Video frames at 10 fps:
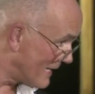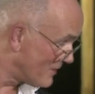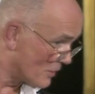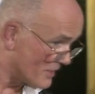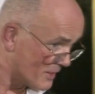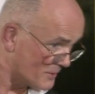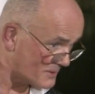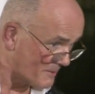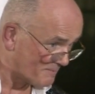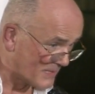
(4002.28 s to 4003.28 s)
in your
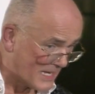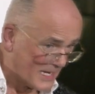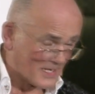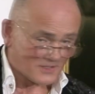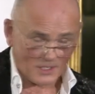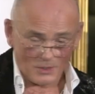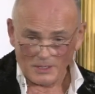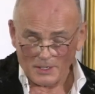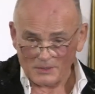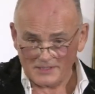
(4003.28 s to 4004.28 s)
nose? So,
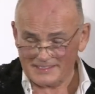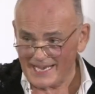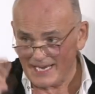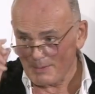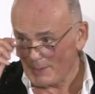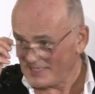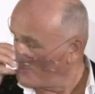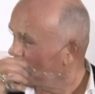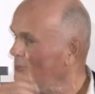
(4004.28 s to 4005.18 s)
today we don't